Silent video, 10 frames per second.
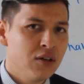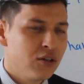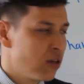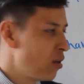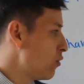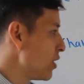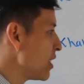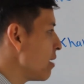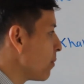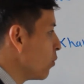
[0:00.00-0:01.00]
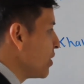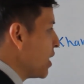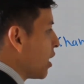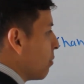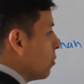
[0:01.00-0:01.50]
uh, for example we
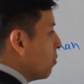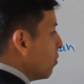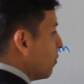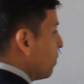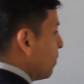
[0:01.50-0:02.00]
say Kabul